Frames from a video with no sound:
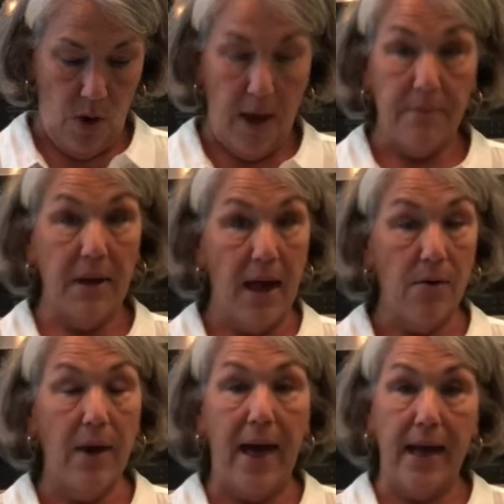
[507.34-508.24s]
I'm
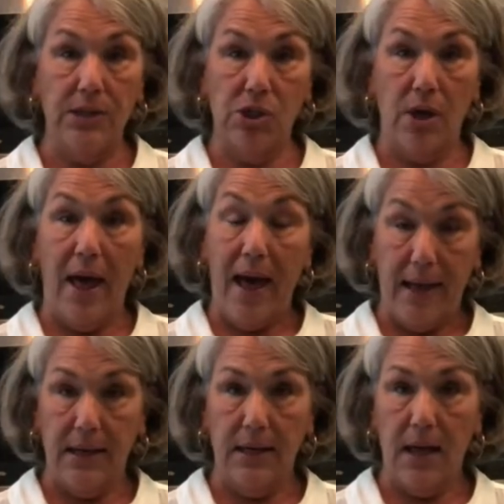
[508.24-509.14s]
now
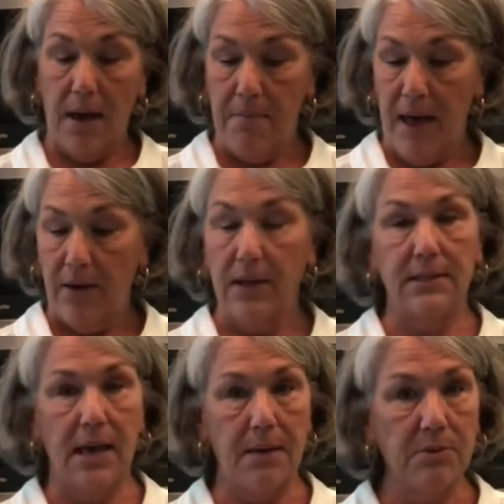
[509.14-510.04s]
adding about a
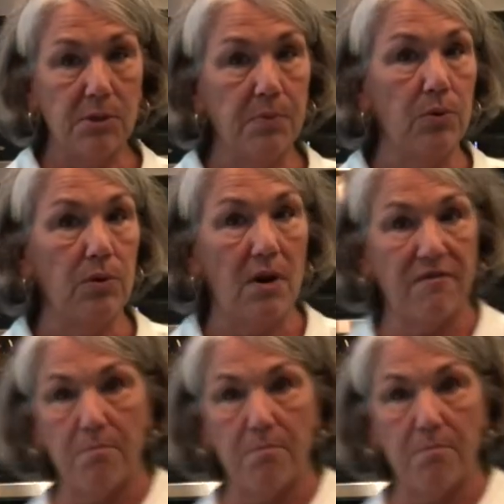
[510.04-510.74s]
tablespoon of